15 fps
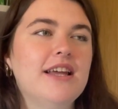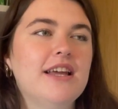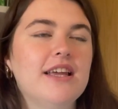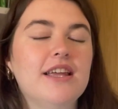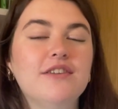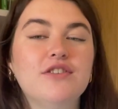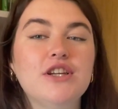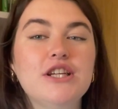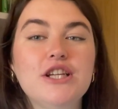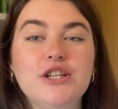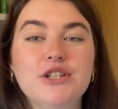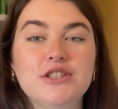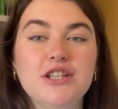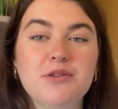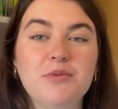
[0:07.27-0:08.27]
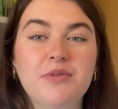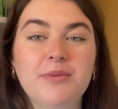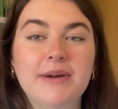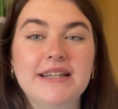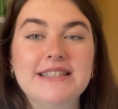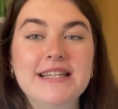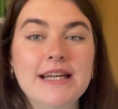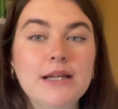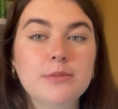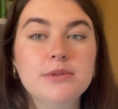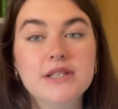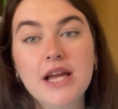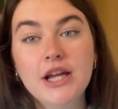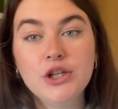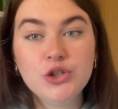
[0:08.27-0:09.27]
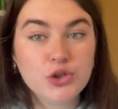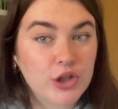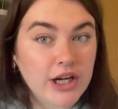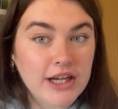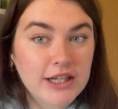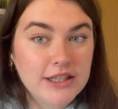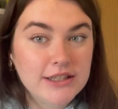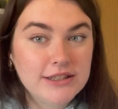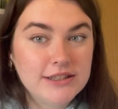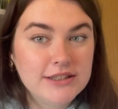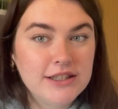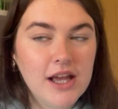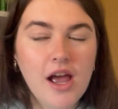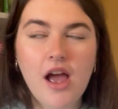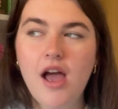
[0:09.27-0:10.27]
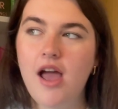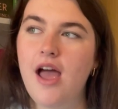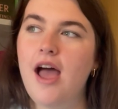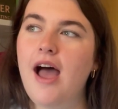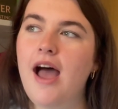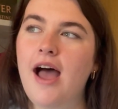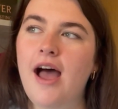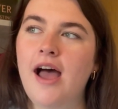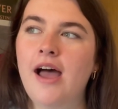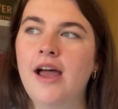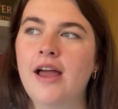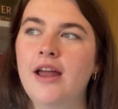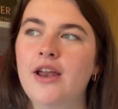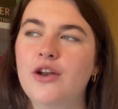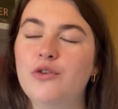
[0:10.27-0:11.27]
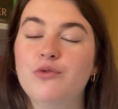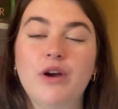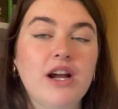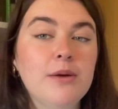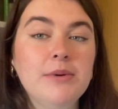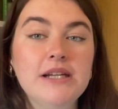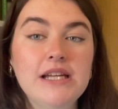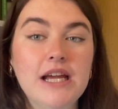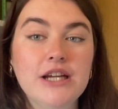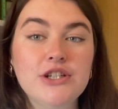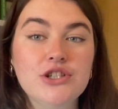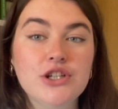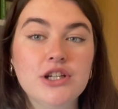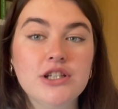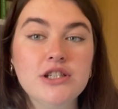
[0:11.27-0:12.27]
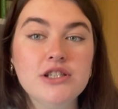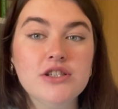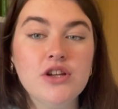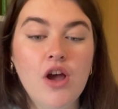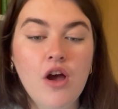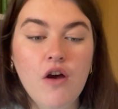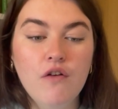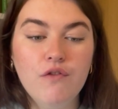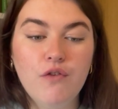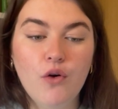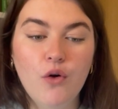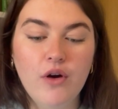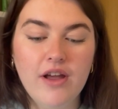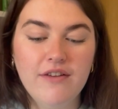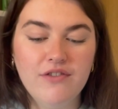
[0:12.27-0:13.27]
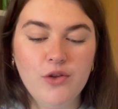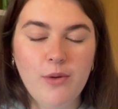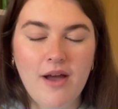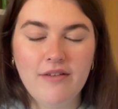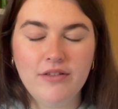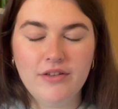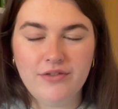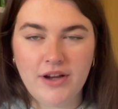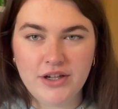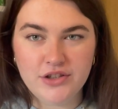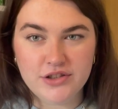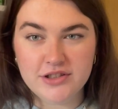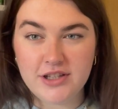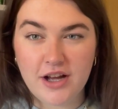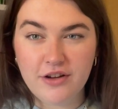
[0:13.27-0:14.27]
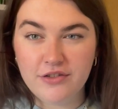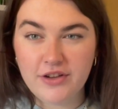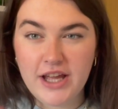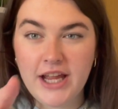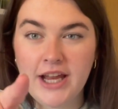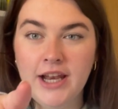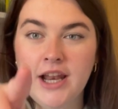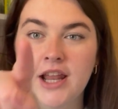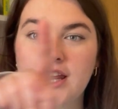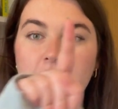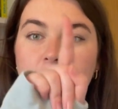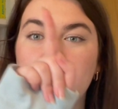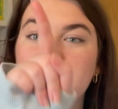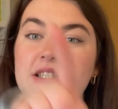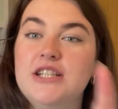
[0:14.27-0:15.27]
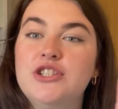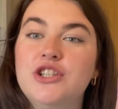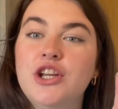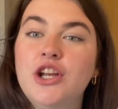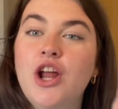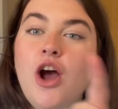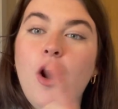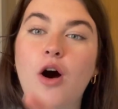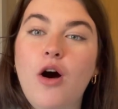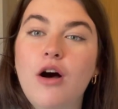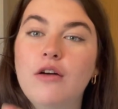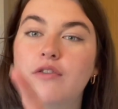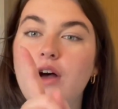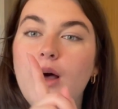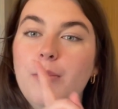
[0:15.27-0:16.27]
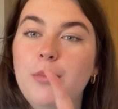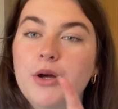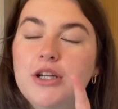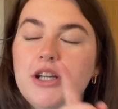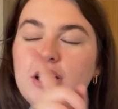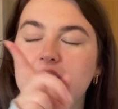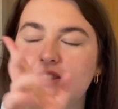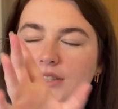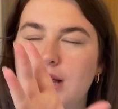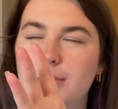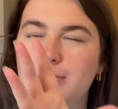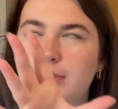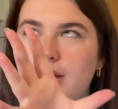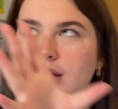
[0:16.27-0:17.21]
giving you some of my tips and tricks and recommendations for if you ever find yourself in the position of a book slump.